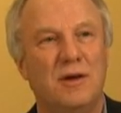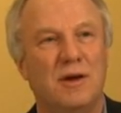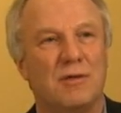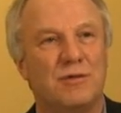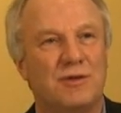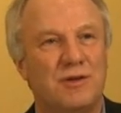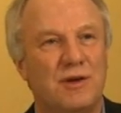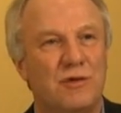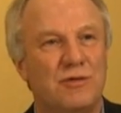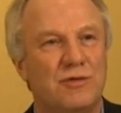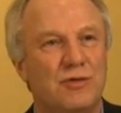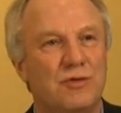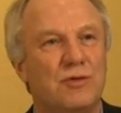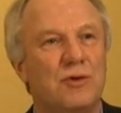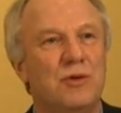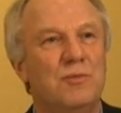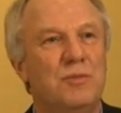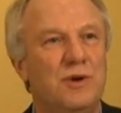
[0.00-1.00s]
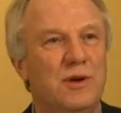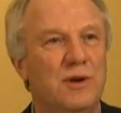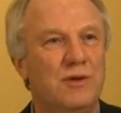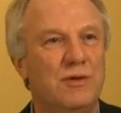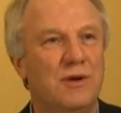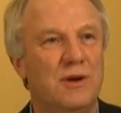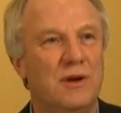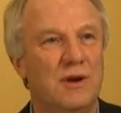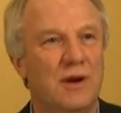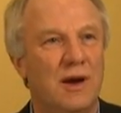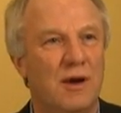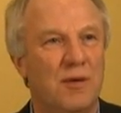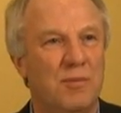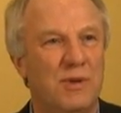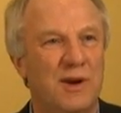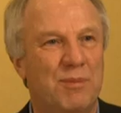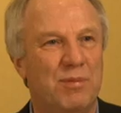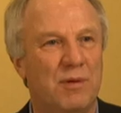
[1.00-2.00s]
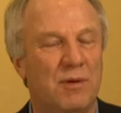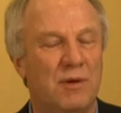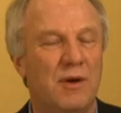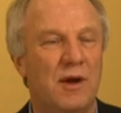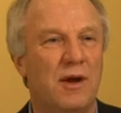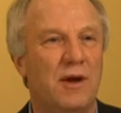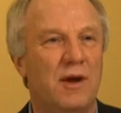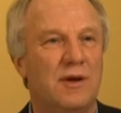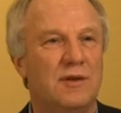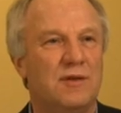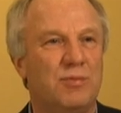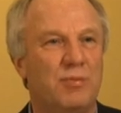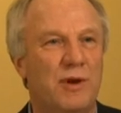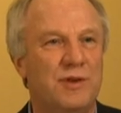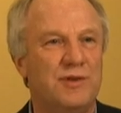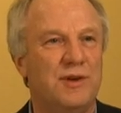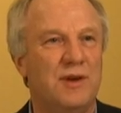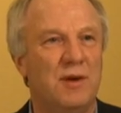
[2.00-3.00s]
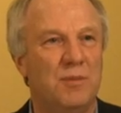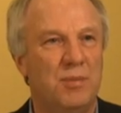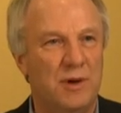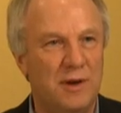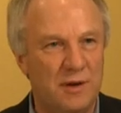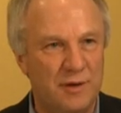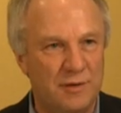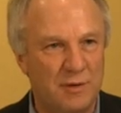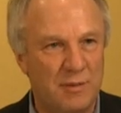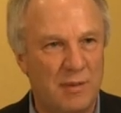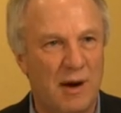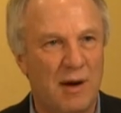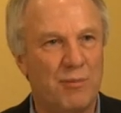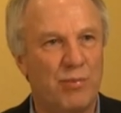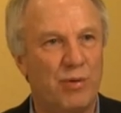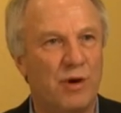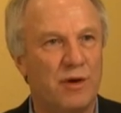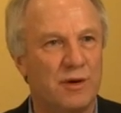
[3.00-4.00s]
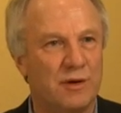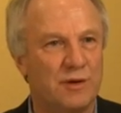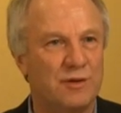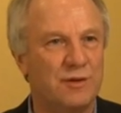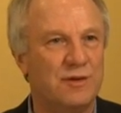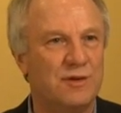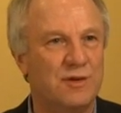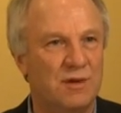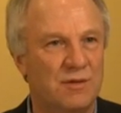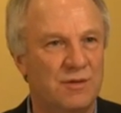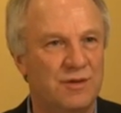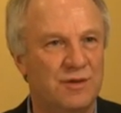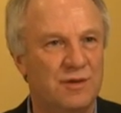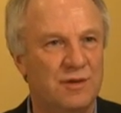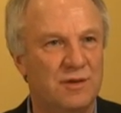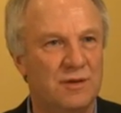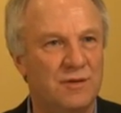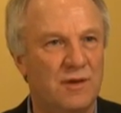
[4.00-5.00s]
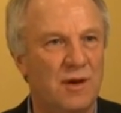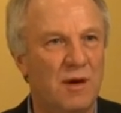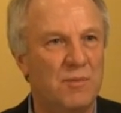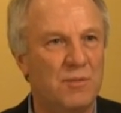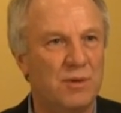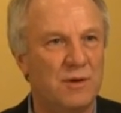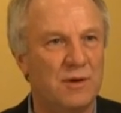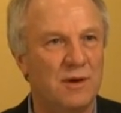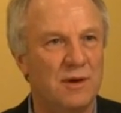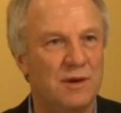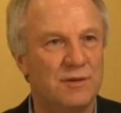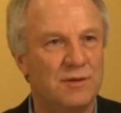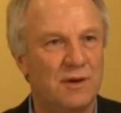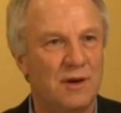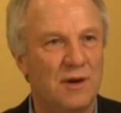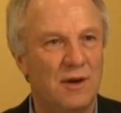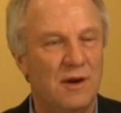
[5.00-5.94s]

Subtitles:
social computing now, people are expressing opinions about products and services of companies,